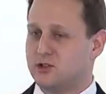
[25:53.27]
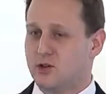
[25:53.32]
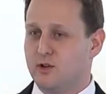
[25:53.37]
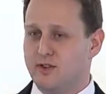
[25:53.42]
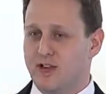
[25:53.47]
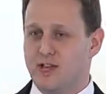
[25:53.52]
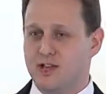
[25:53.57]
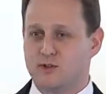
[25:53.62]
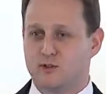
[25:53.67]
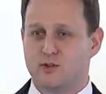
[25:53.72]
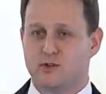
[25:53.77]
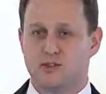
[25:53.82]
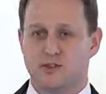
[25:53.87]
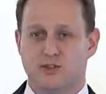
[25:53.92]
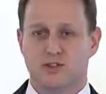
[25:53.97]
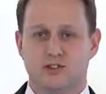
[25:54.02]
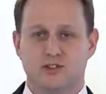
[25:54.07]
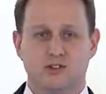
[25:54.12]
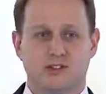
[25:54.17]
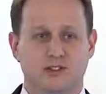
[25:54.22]
Show of hands for
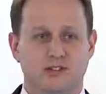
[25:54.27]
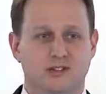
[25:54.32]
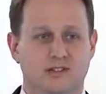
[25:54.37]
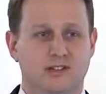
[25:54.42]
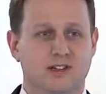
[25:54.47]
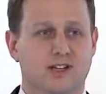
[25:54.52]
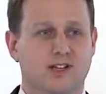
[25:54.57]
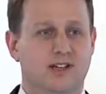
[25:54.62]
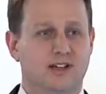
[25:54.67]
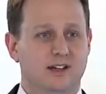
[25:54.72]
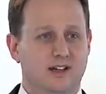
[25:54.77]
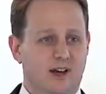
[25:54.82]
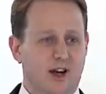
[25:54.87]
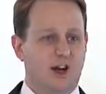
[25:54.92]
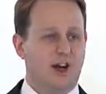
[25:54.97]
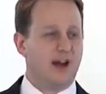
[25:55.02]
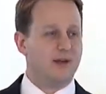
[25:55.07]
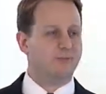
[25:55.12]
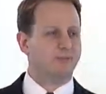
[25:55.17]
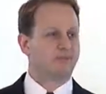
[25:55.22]
students.
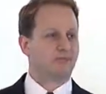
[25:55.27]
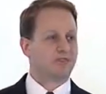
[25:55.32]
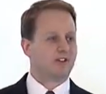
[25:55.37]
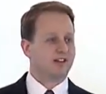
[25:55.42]
All right.